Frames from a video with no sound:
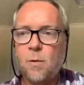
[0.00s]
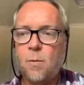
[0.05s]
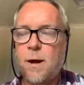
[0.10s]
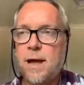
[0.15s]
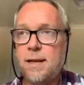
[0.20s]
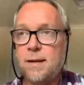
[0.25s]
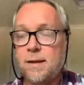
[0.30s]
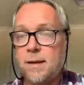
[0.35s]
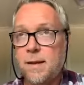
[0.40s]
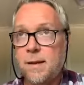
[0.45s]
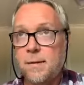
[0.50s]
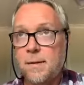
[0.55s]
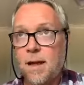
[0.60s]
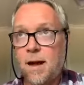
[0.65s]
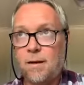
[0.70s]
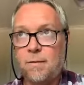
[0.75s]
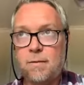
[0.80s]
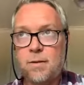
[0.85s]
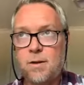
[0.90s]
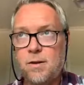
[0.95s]
when
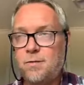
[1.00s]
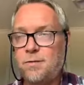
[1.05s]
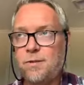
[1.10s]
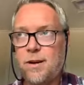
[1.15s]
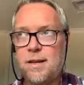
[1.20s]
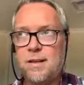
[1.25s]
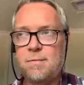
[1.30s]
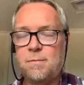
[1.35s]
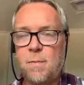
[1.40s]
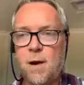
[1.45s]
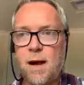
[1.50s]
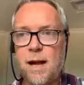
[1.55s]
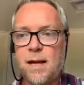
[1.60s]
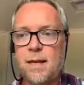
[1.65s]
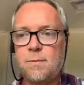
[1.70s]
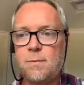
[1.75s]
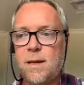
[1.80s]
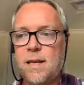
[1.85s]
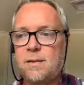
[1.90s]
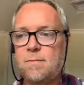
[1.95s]
a good friend of
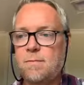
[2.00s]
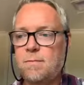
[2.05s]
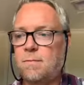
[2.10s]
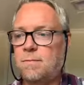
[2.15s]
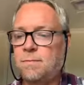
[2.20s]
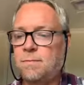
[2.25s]
mine we'd